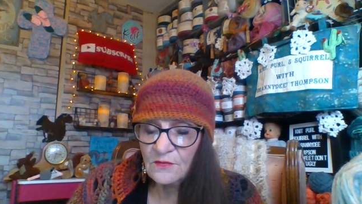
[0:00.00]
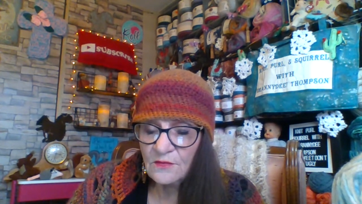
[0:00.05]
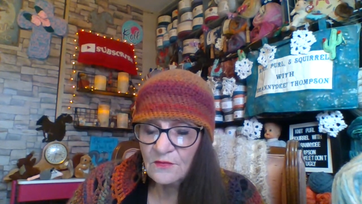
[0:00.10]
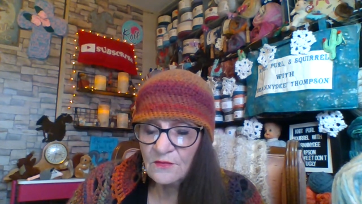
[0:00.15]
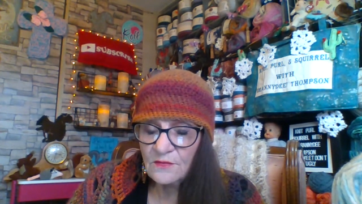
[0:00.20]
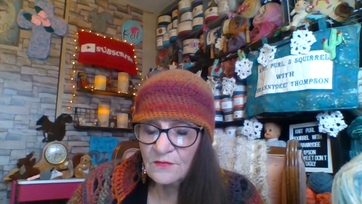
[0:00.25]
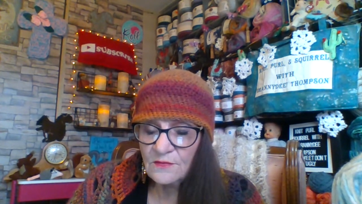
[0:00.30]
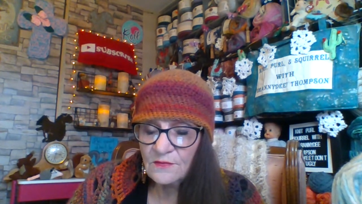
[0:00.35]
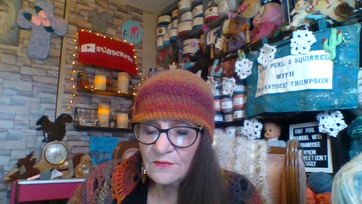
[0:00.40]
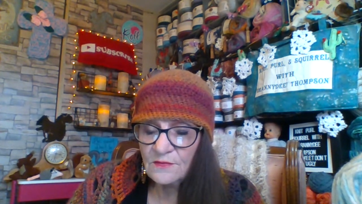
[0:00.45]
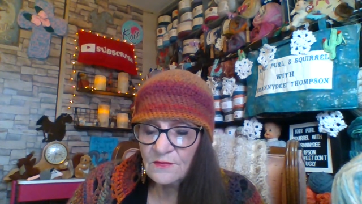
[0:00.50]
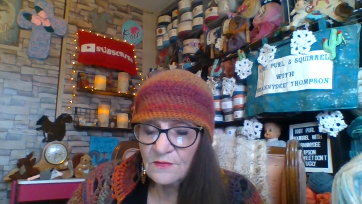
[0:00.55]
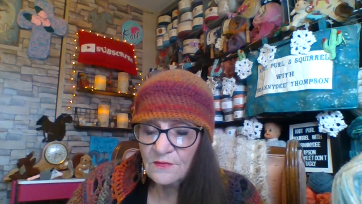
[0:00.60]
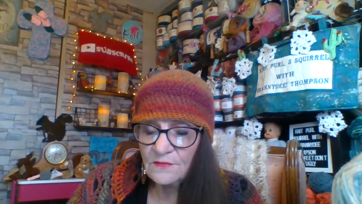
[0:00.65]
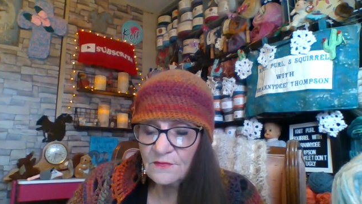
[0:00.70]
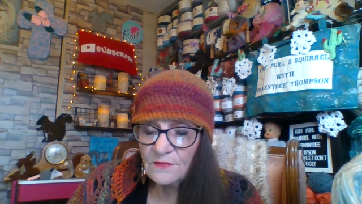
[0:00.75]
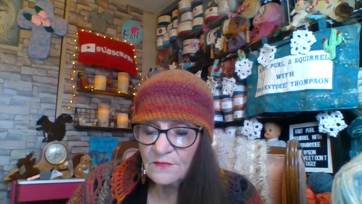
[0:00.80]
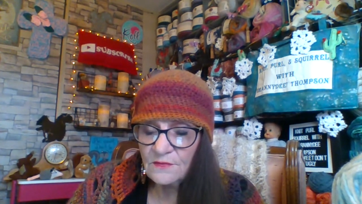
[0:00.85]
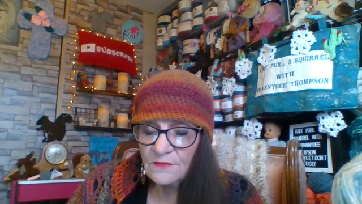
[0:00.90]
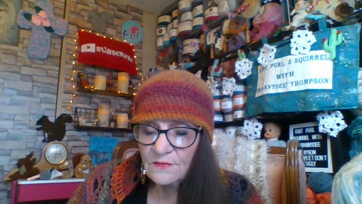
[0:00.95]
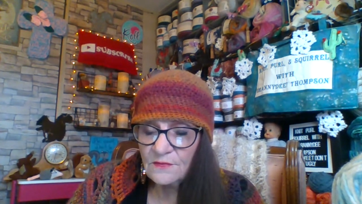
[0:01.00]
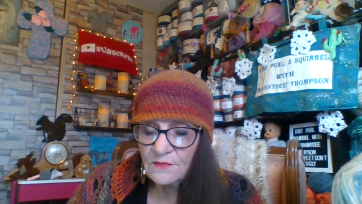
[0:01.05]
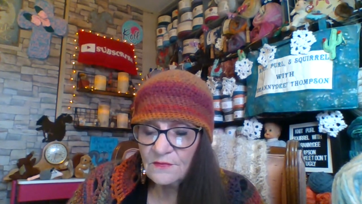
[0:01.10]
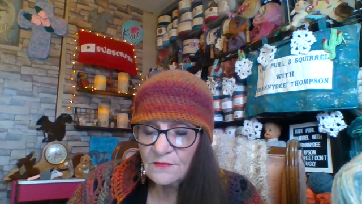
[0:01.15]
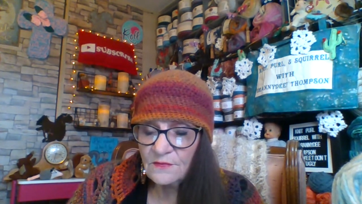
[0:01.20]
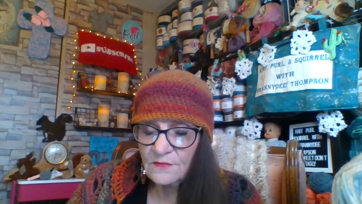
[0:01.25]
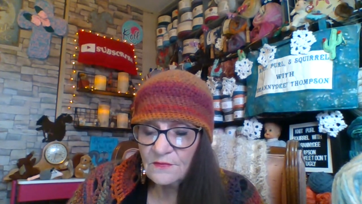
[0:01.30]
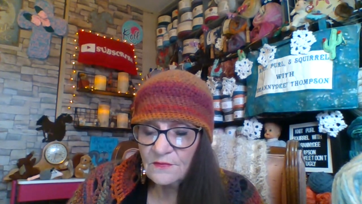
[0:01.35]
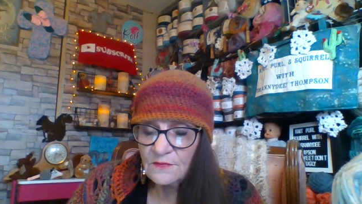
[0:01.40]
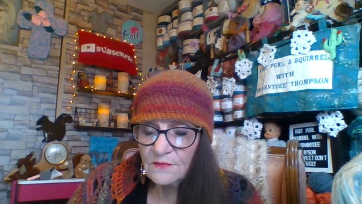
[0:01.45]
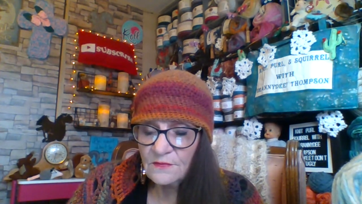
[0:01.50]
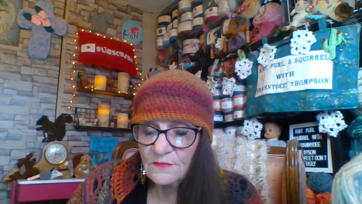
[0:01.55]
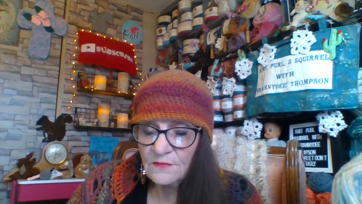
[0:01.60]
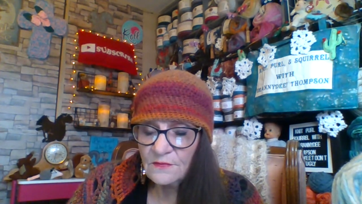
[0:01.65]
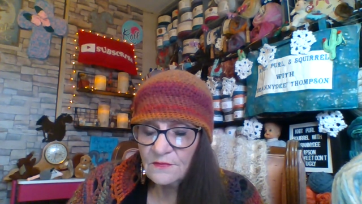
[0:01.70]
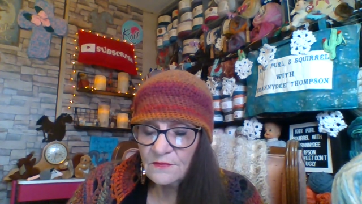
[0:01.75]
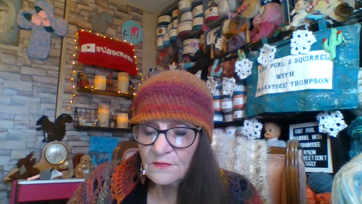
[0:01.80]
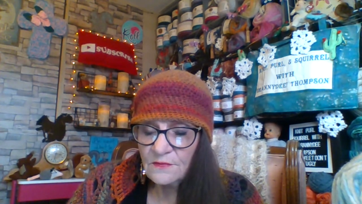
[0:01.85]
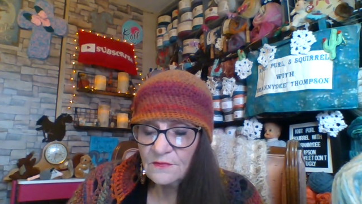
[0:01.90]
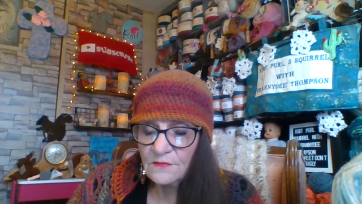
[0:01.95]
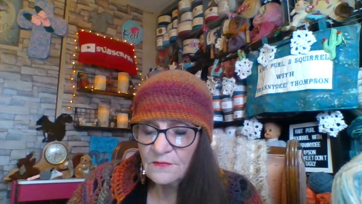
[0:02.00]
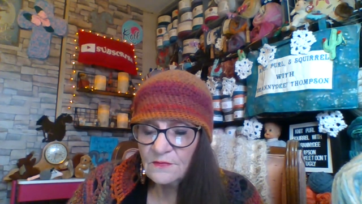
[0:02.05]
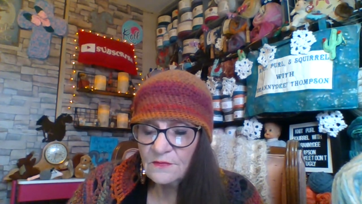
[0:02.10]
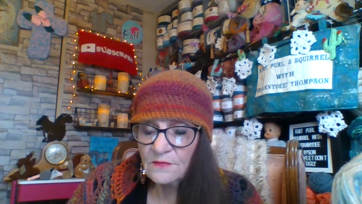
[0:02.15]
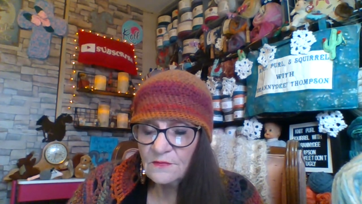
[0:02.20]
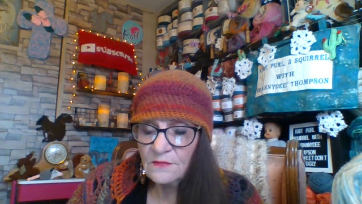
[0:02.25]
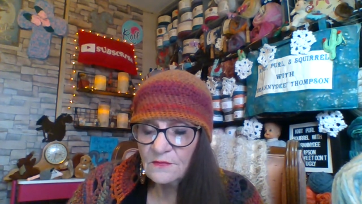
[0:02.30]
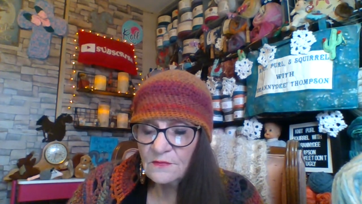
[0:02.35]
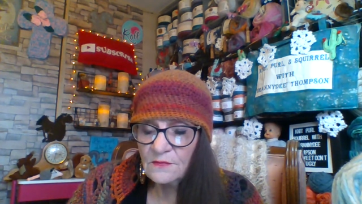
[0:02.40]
Nobody speaks.